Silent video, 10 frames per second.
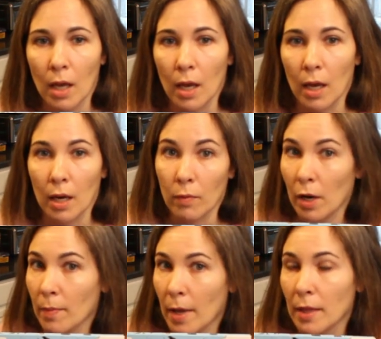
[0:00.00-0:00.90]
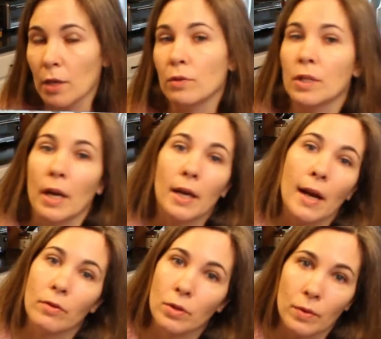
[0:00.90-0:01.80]
and recommend that you check it
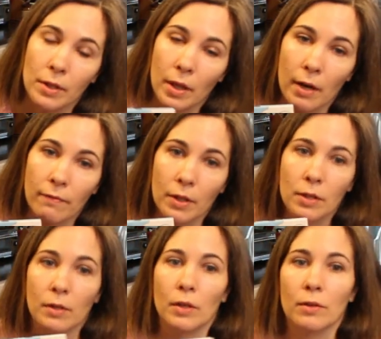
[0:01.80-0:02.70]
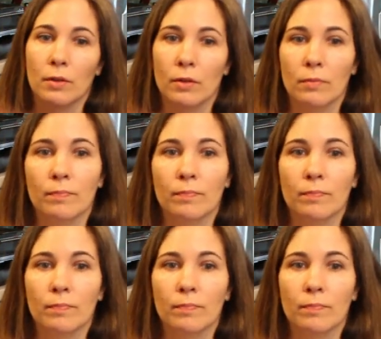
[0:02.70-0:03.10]
out too. It's a lot of fun to look through.